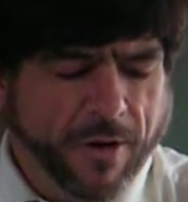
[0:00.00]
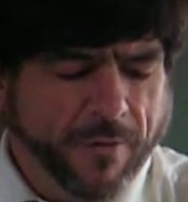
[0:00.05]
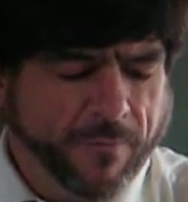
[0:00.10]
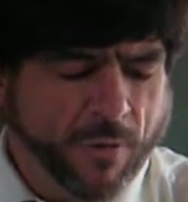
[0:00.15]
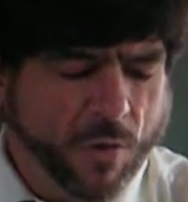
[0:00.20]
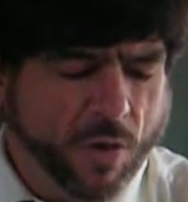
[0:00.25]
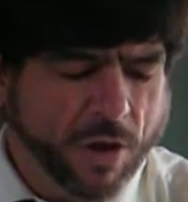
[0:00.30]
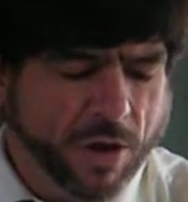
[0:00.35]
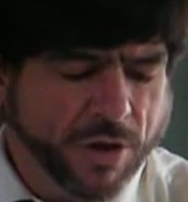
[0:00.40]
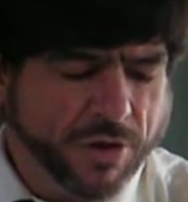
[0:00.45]

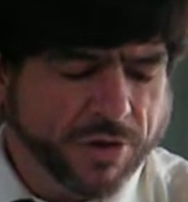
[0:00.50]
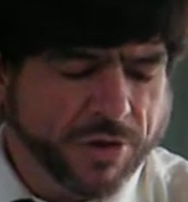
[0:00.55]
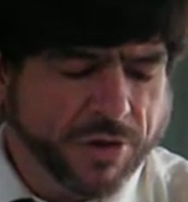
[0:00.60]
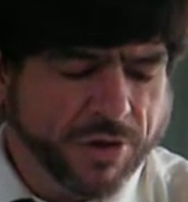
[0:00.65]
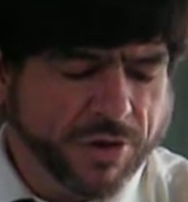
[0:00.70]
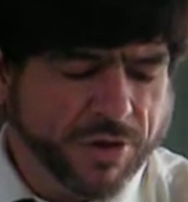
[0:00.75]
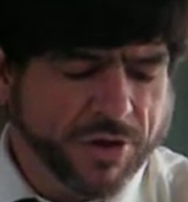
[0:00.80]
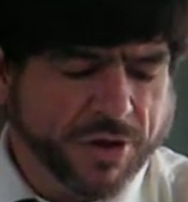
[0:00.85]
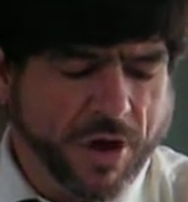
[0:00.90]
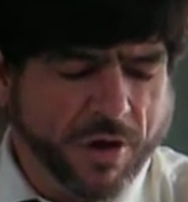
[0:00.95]
For
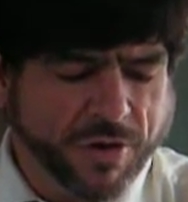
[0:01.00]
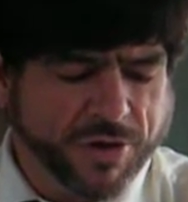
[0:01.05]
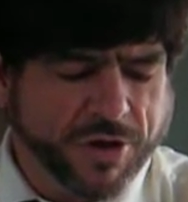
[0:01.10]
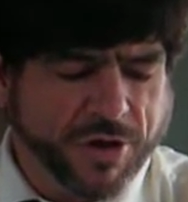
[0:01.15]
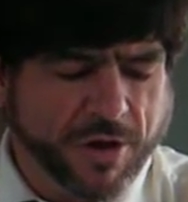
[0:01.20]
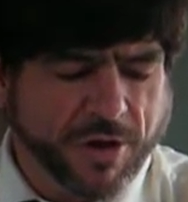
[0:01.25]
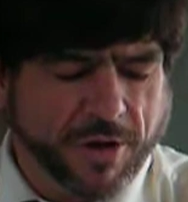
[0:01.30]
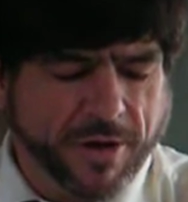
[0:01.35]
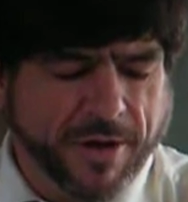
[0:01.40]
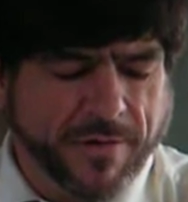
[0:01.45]
to
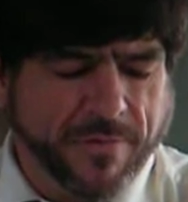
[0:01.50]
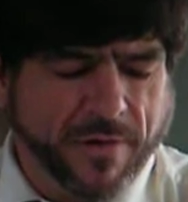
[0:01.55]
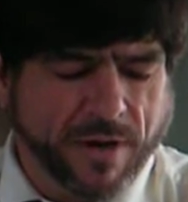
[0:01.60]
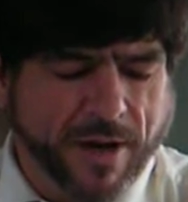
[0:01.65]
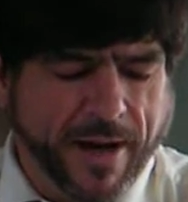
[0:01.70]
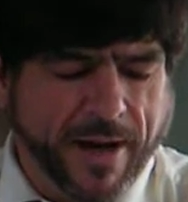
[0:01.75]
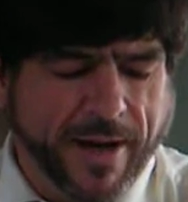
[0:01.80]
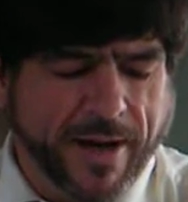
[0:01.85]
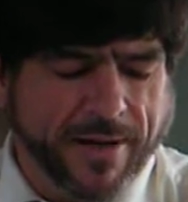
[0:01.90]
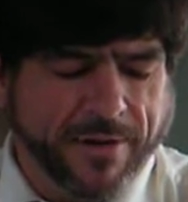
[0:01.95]
sojourn in the
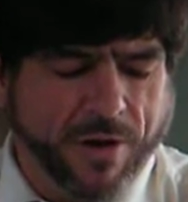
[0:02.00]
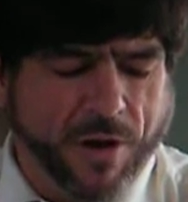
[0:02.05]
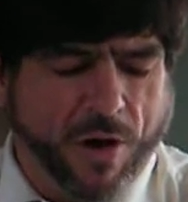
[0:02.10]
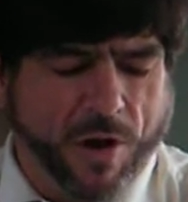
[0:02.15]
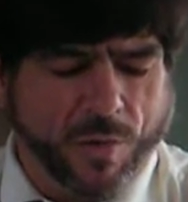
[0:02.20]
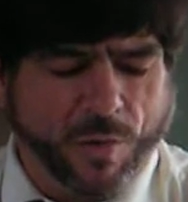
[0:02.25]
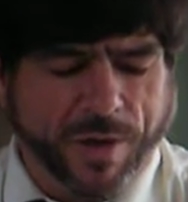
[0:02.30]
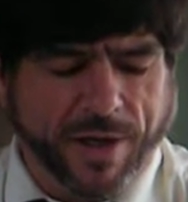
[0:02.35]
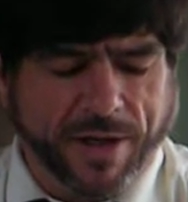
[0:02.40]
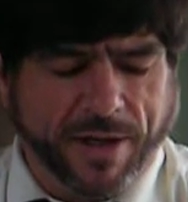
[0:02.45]
land
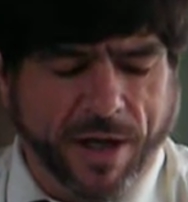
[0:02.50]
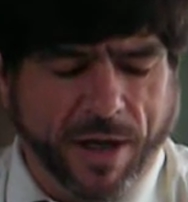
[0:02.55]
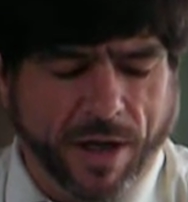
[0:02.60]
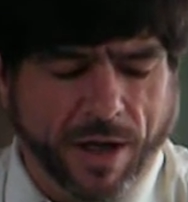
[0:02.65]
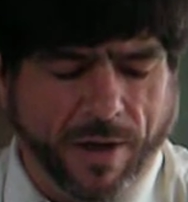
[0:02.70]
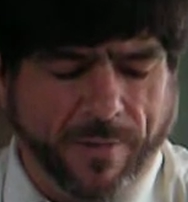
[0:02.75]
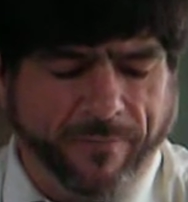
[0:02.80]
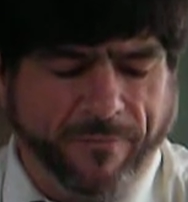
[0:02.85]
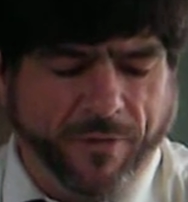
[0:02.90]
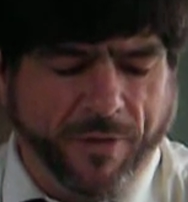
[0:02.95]
are we
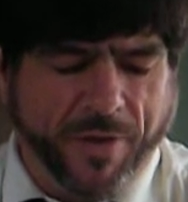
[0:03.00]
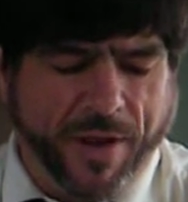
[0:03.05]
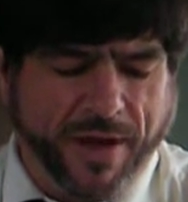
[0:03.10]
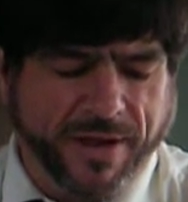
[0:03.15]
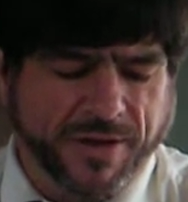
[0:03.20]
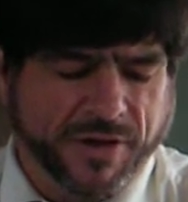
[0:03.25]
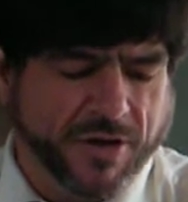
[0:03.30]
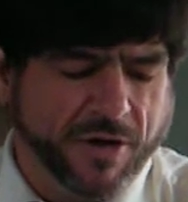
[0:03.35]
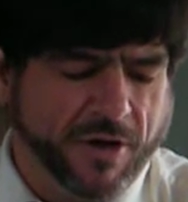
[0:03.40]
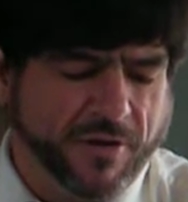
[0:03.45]
come, for
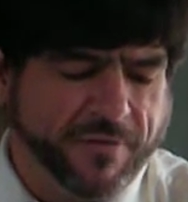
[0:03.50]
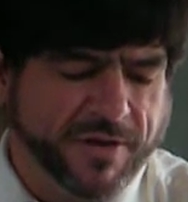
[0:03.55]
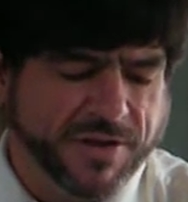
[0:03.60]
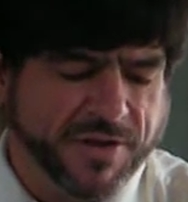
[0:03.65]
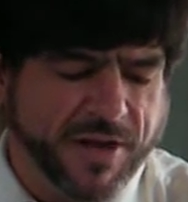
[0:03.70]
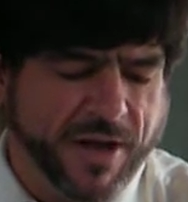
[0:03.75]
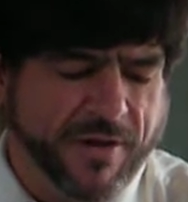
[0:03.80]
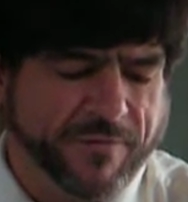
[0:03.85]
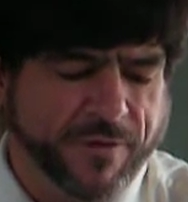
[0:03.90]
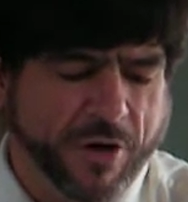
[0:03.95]
thy
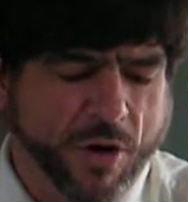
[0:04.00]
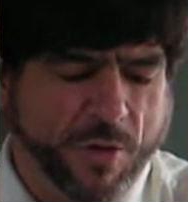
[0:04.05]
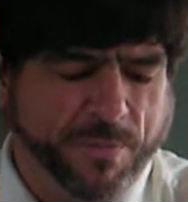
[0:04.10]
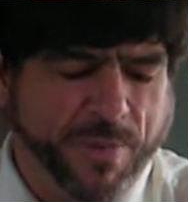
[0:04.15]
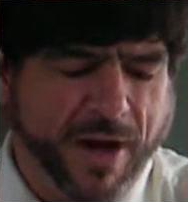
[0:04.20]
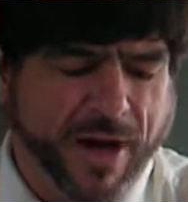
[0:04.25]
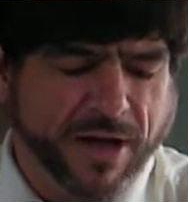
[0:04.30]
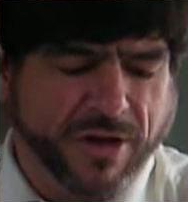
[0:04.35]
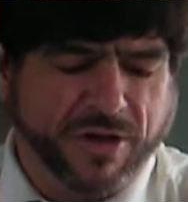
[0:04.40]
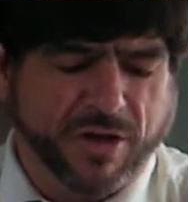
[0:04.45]
servants have no
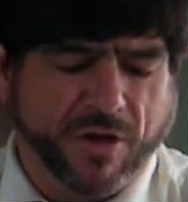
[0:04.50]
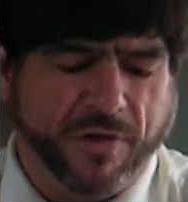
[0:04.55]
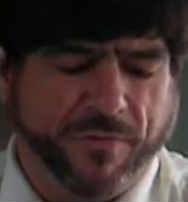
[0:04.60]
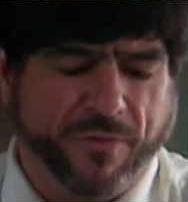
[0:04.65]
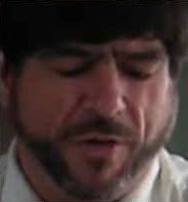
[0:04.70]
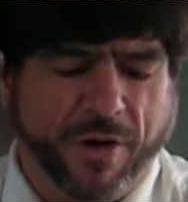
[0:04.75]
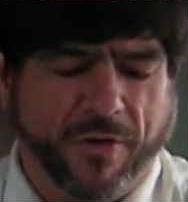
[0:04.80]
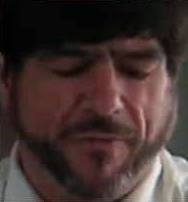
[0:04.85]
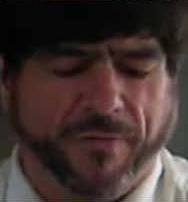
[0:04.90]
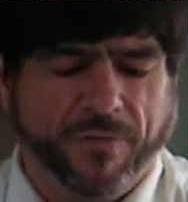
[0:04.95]
pasture
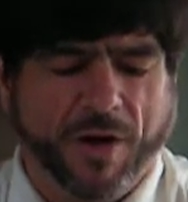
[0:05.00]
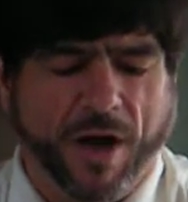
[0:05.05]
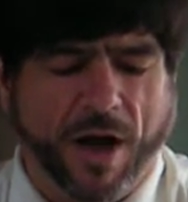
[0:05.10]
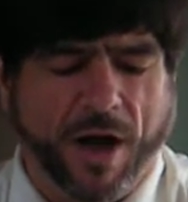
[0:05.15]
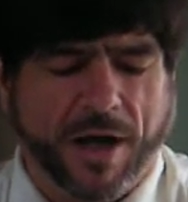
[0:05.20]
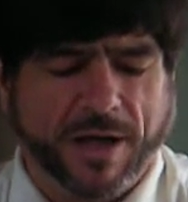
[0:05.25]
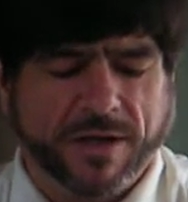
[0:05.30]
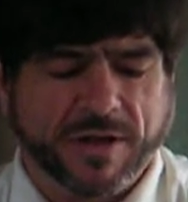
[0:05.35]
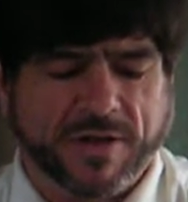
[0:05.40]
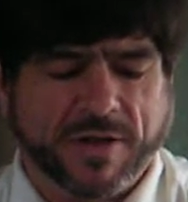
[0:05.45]
for their
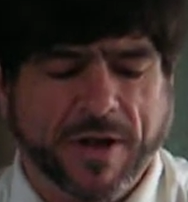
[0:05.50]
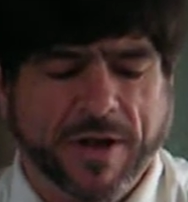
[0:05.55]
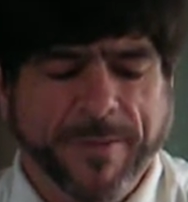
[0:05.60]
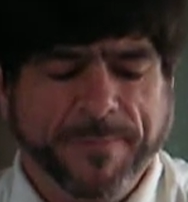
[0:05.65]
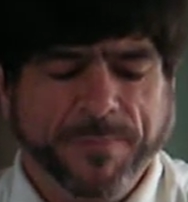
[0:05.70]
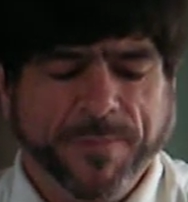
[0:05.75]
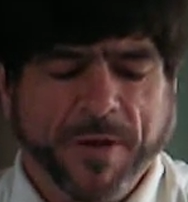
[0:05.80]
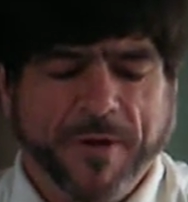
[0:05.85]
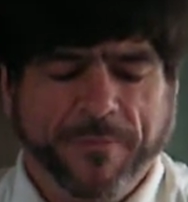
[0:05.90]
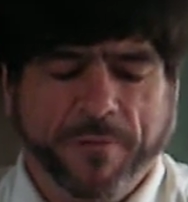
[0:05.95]
flocks,
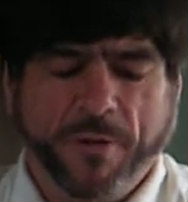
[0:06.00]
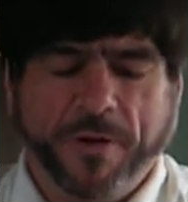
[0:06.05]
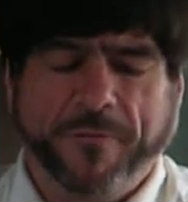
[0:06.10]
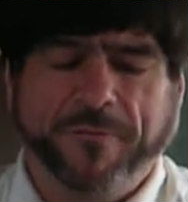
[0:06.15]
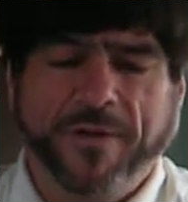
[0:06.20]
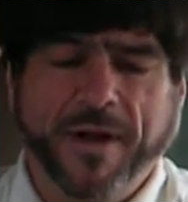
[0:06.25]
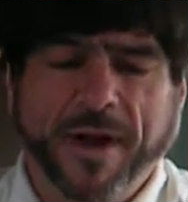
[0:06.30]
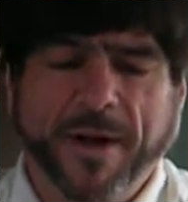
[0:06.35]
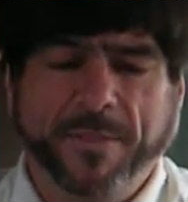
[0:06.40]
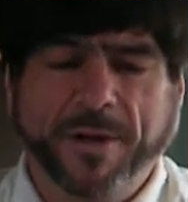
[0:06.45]
for the
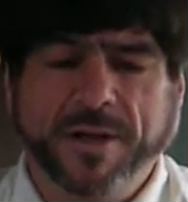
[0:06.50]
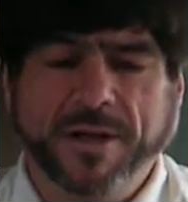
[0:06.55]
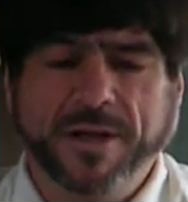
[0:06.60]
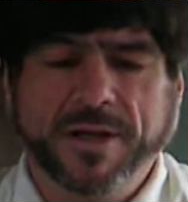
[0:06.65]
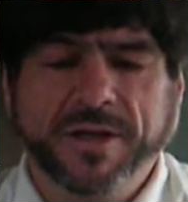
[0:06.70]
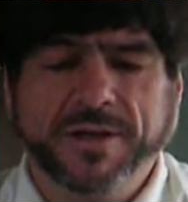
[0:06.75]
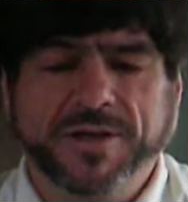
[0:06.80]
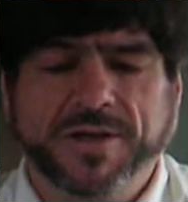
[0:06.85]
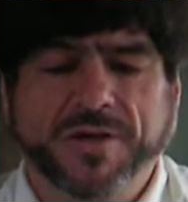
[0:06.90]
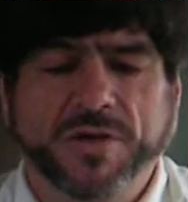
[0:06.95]
famine
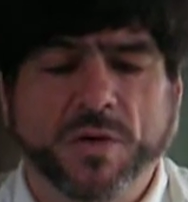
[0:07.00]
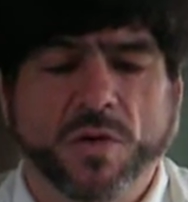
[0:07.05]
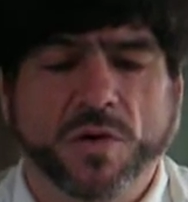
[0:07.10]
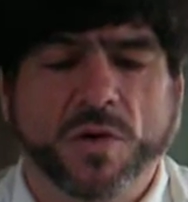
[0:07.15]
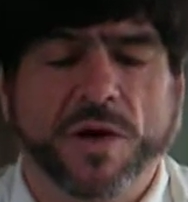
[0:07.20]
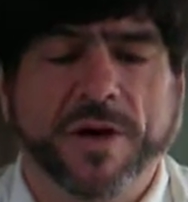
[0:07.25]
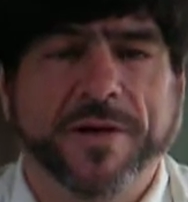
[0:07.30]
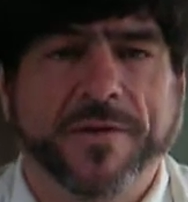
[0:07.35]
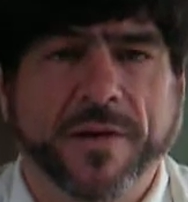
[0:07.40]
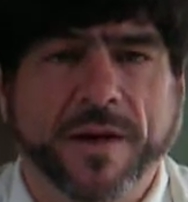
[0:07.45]
is
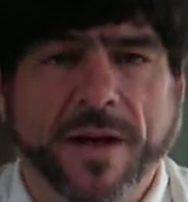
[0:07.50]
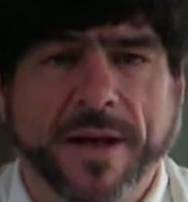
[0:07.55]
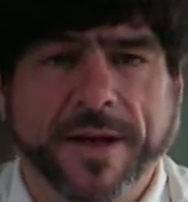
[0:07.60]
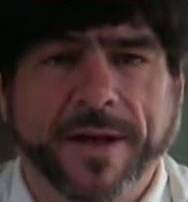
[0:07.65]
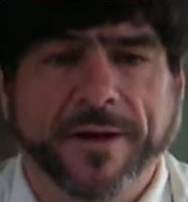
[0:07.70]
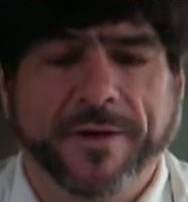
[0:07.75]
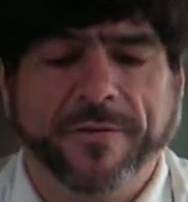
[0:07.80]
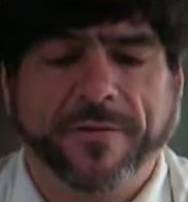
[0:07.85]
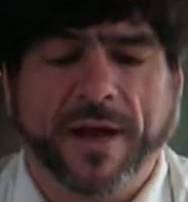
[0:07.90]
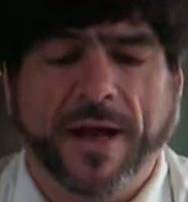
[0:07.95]
sore in the
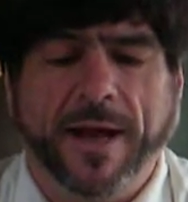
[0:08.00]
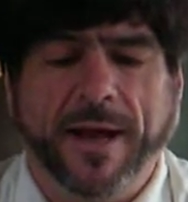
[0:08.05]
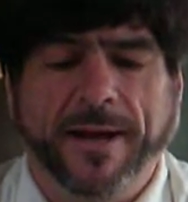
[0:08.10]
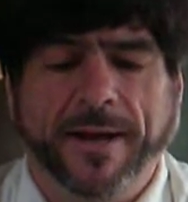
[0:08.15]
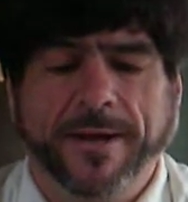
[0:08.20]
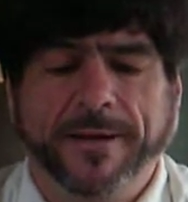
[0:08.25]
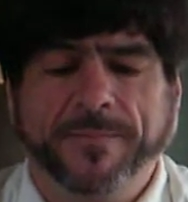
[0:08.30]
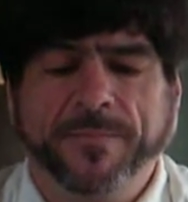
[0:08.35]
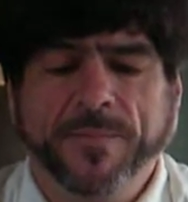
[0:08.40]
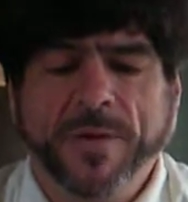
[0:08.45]
land of
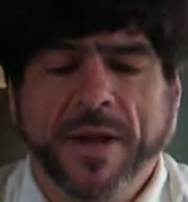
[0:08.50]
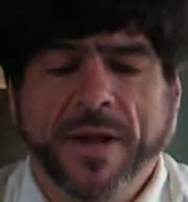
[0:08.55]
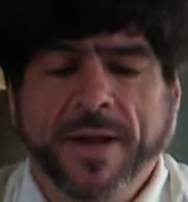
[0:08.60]
Canaan.